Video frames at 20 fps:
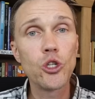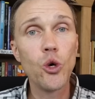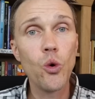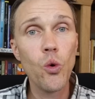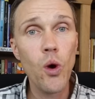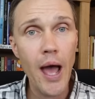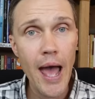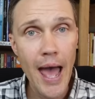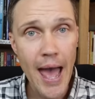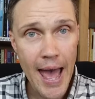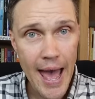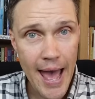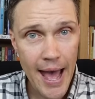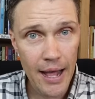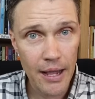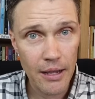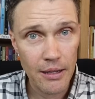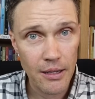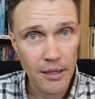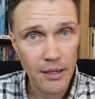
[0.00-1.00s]
to
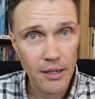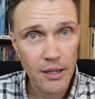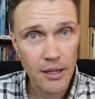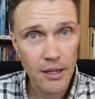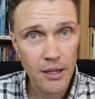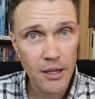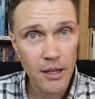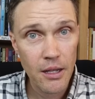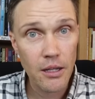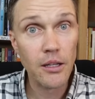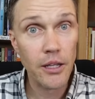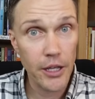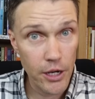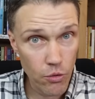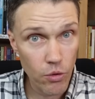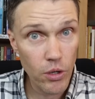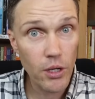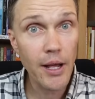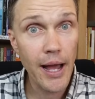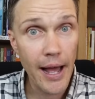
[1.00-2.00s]
hell,
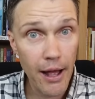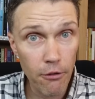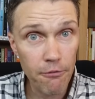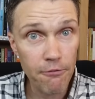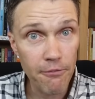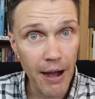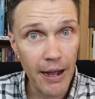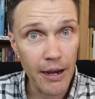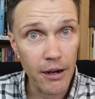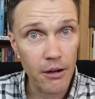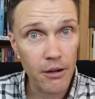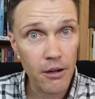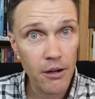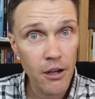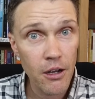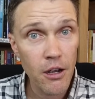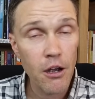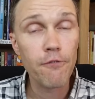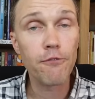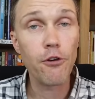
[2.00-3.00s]
literal hellfire,
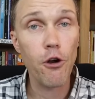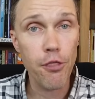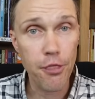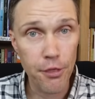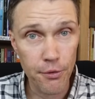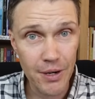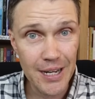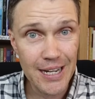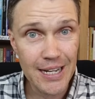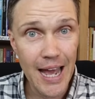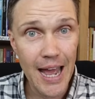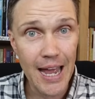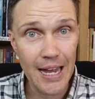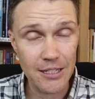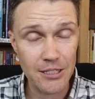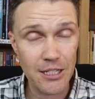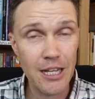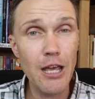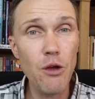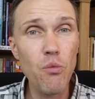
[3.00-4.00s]
for three
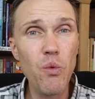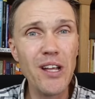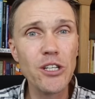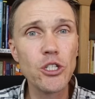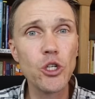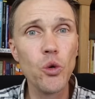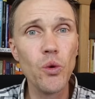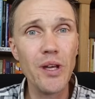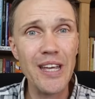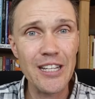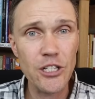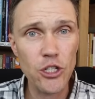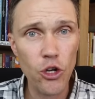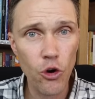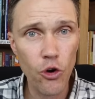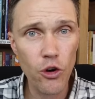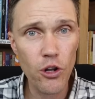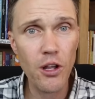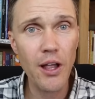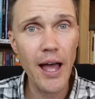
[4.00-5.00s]
days. He went to
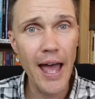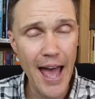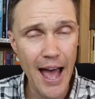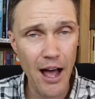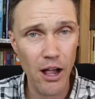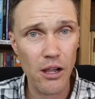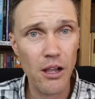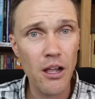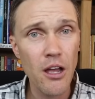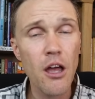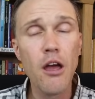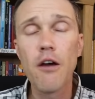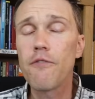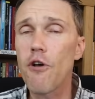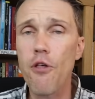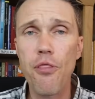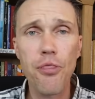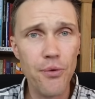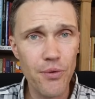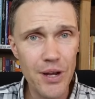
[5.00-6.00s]
eternal hell
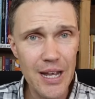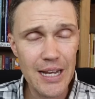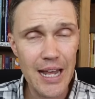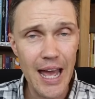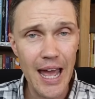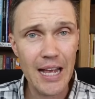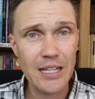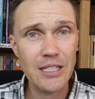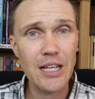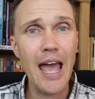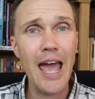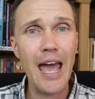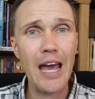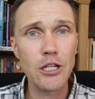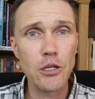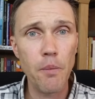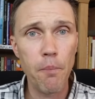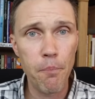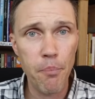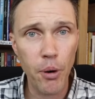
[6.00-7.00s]
for three days
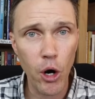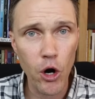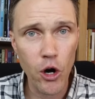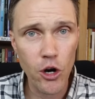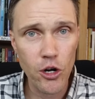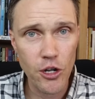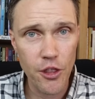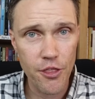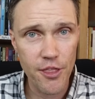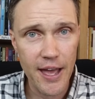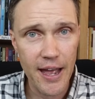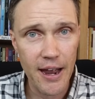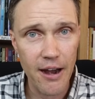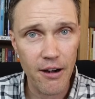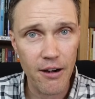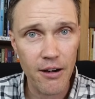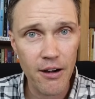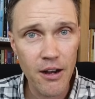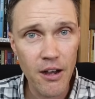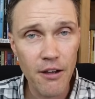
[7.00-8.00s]
and burned
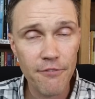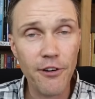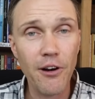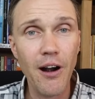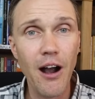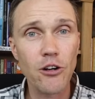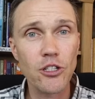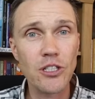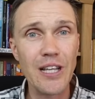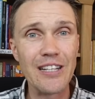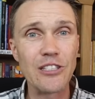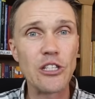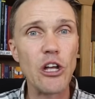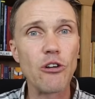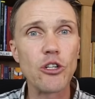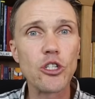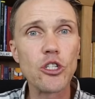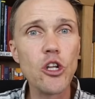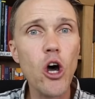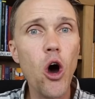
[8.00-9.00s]
there for our sins.
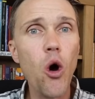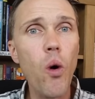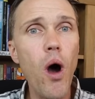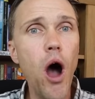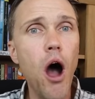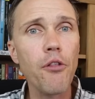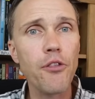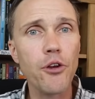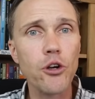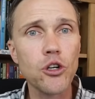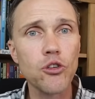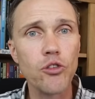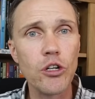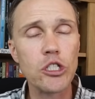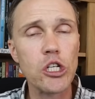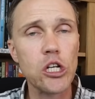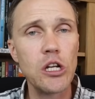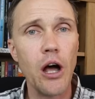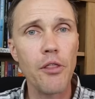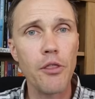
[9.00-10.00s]
There is no other
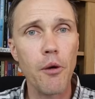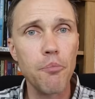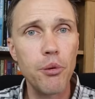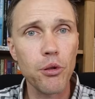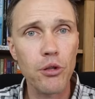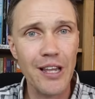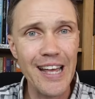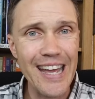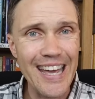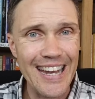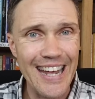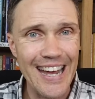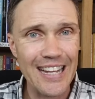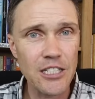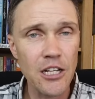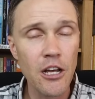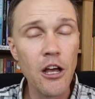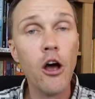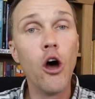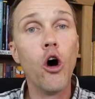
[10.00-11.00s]
Christian on the
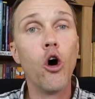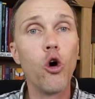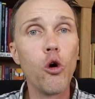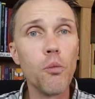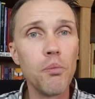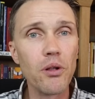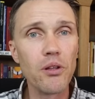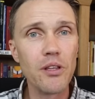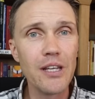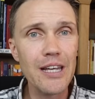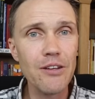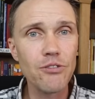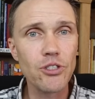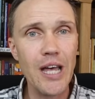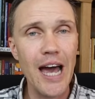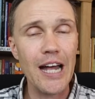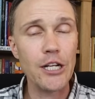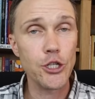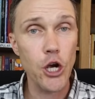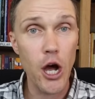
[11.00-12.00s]
planet who believes
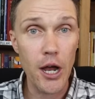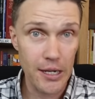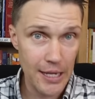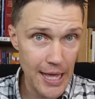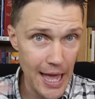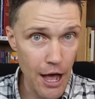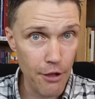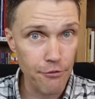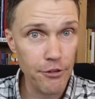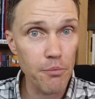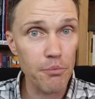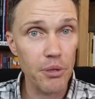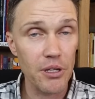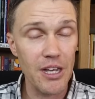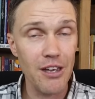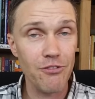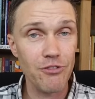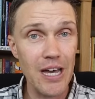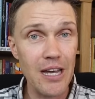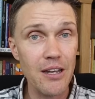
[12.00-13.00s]
that. John Calvin
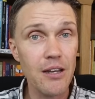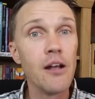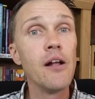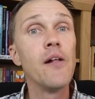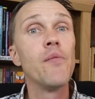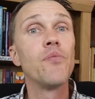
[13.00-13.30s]
believed it,